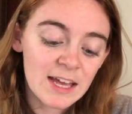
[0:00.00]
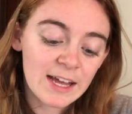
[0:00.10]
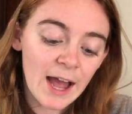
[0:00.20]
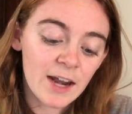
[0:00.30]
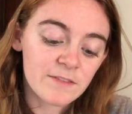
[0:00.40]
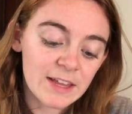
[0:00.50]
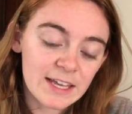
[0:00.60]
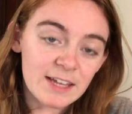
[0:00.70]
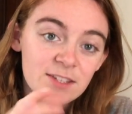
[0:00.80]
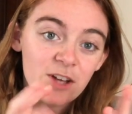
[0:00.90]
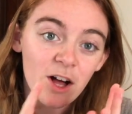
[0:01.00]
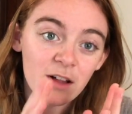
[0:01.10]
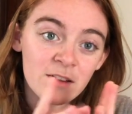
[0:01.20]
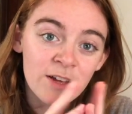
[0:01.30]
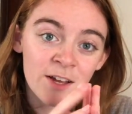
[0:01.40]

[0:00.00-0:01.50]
it kind of like gets all